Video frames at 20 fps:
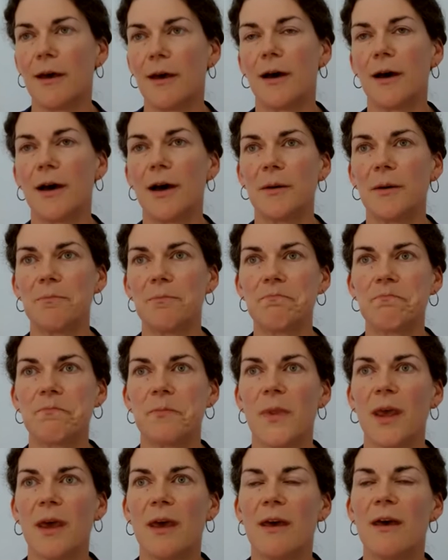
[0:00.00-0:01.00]

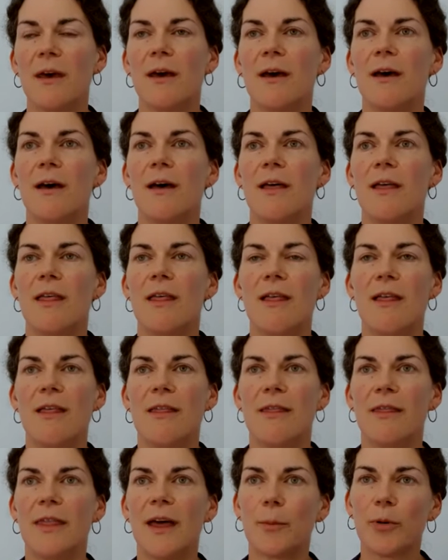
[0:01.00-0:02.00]

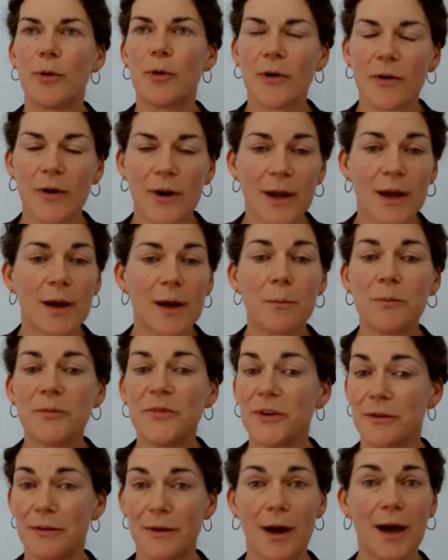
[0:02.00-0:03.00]
That program
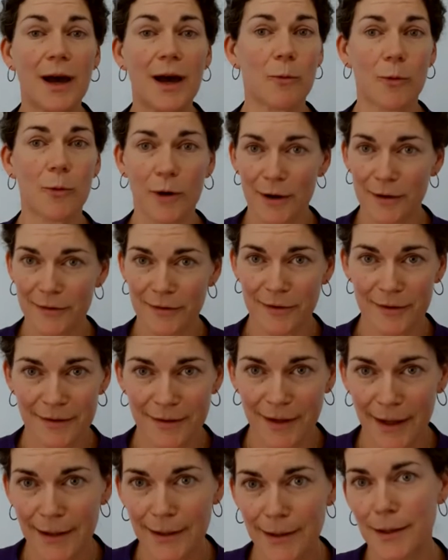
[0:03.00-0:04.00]
did not work as
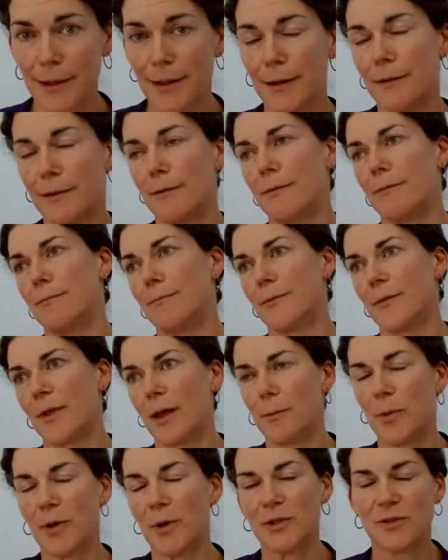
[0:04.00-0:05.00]
intended.
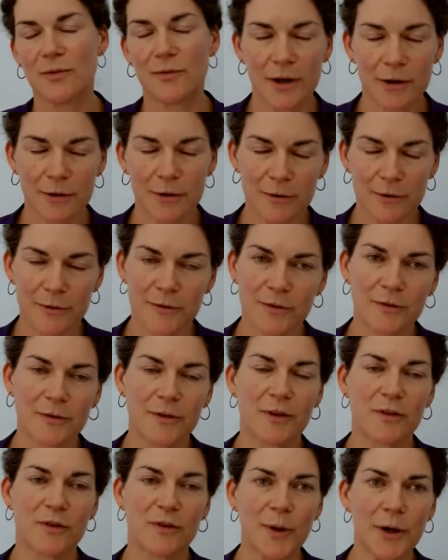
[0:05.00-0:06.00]
A bunch of otters
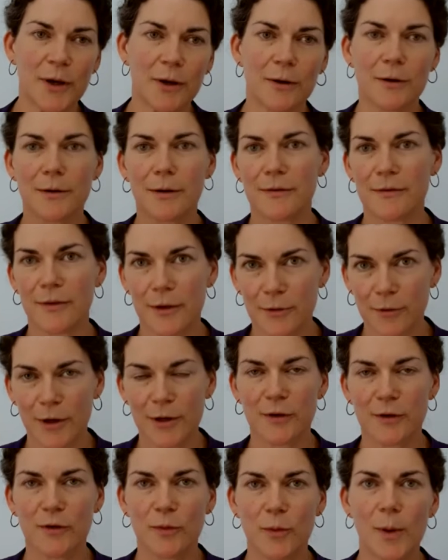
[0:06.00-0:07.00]
disappeared because they tried
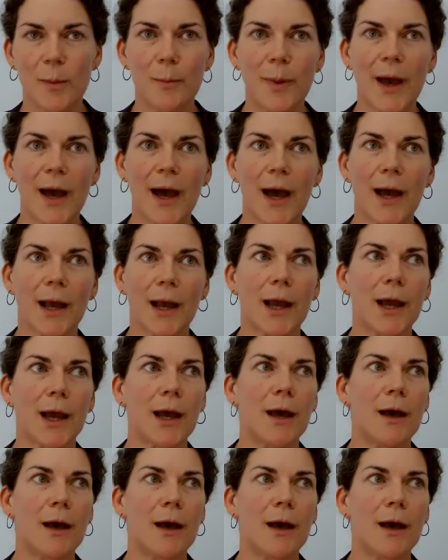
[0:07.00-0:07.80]
to swim back.